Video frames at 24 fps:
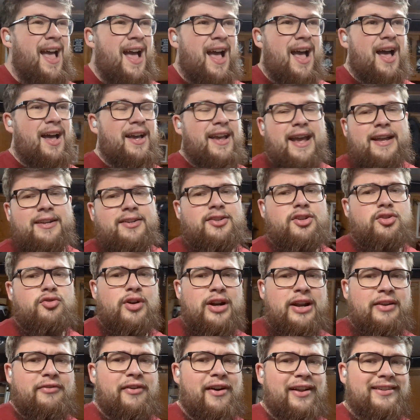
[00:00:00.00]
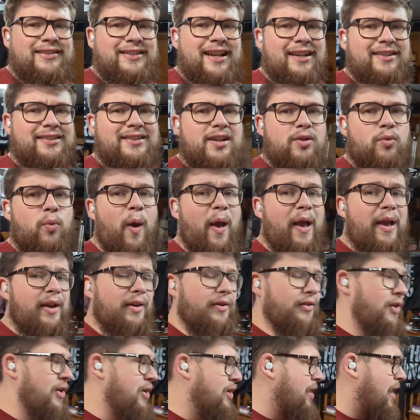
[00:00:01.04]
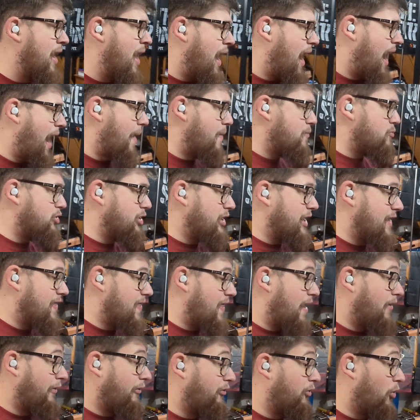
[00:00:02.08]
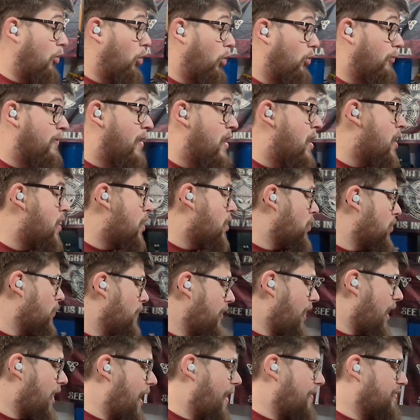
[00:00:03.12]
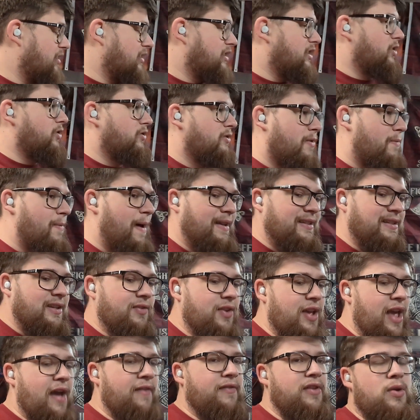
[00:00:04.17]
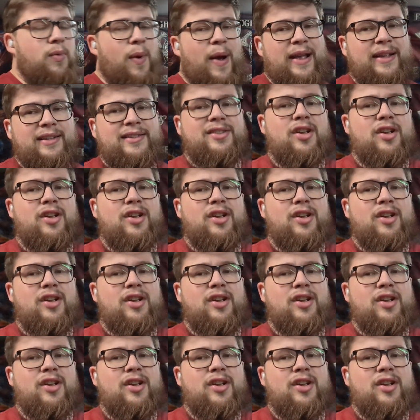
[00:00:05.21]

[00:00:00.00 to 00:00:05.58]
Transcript: Yeah, just a really fantastic way of hammering in that form without having to use a massively heavy weight.